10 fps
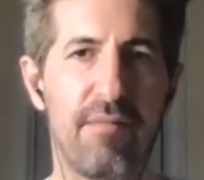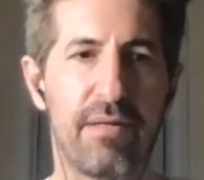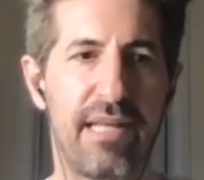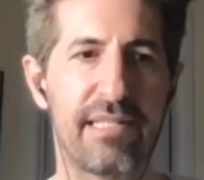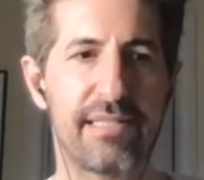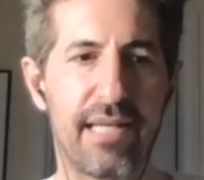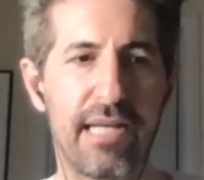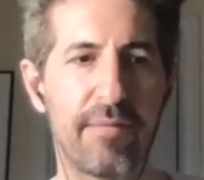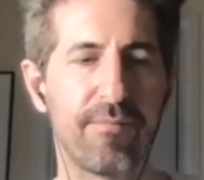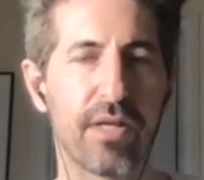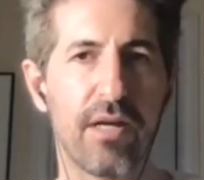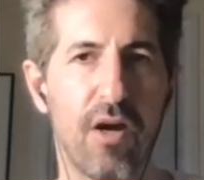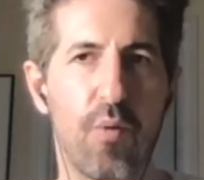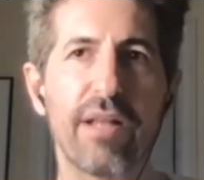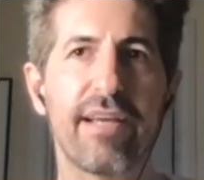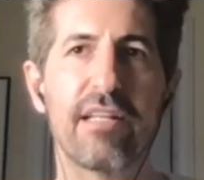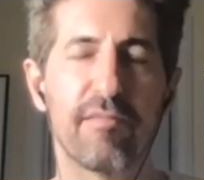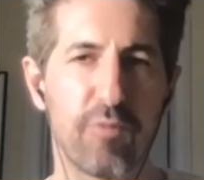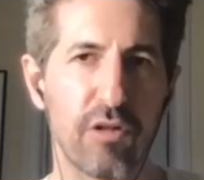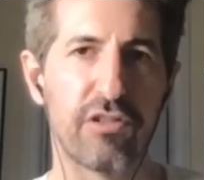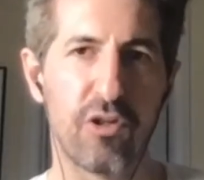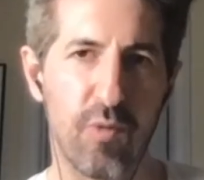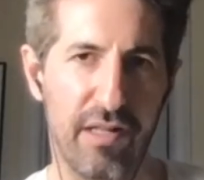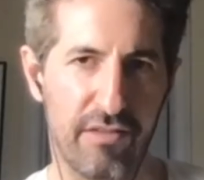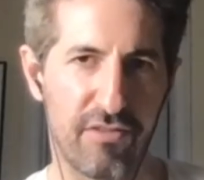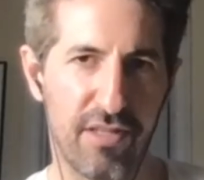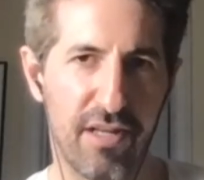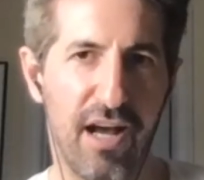But they say, what kind of world do you want?